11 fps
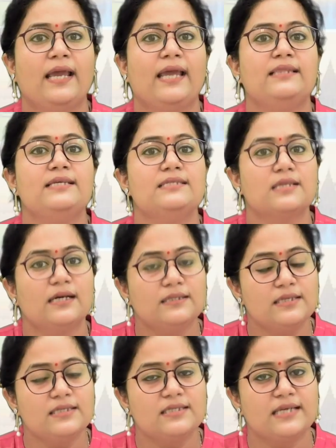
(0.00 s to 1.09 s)
in the
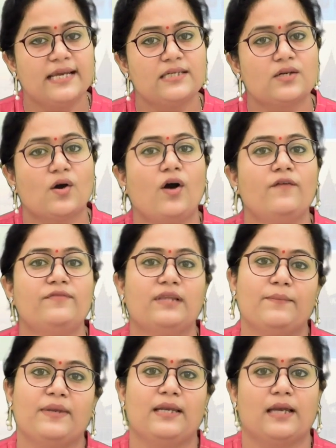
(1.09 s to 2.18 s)
southern state of
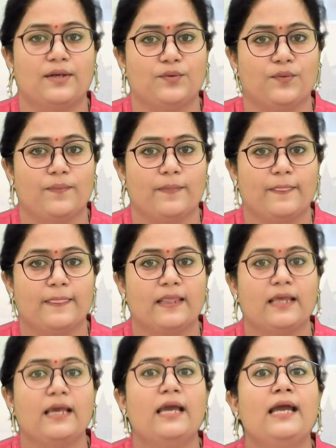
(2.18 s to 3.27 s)
Tamil Nadu.
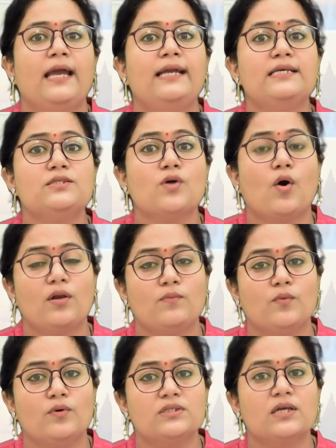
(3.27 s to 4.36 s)
It is
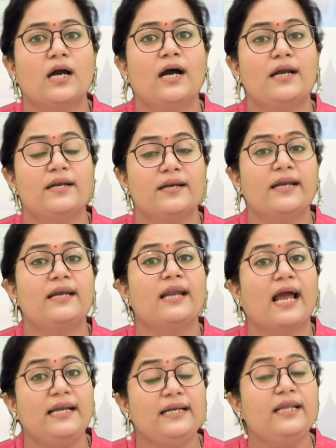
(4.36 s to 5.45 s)
almost
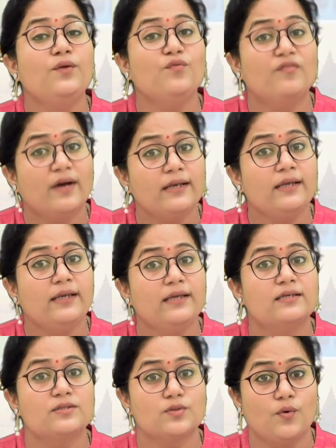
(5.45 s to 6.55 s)
191
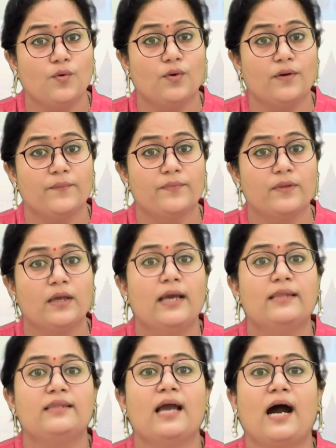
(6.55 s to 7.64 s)
years old.
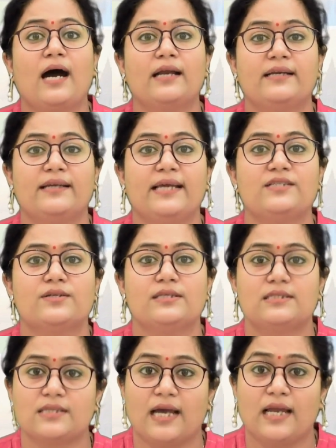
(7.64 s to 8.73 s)
The architectural
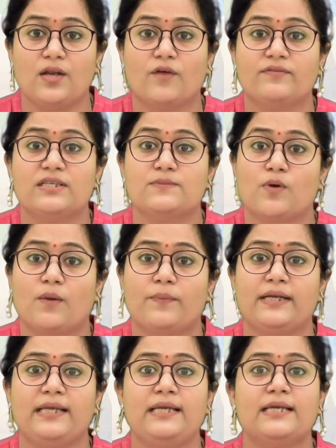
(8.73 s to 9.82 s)
style of this
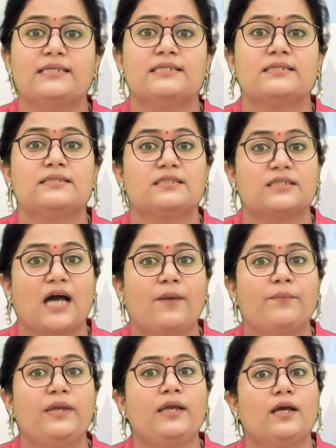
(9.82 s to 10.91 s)
property is
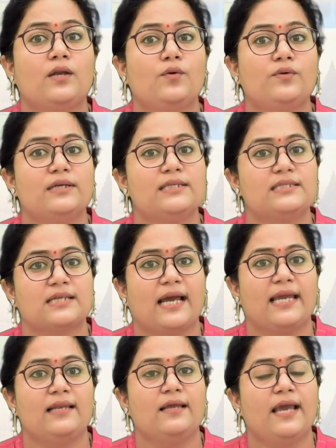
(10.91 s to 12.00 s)
charming colonial
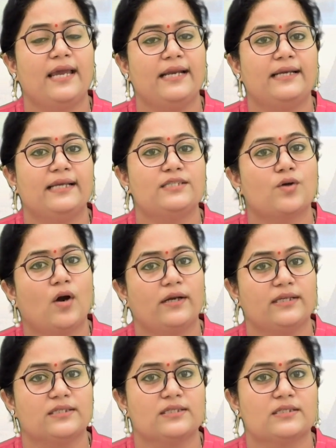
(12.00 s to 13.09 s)
style heritage cottages.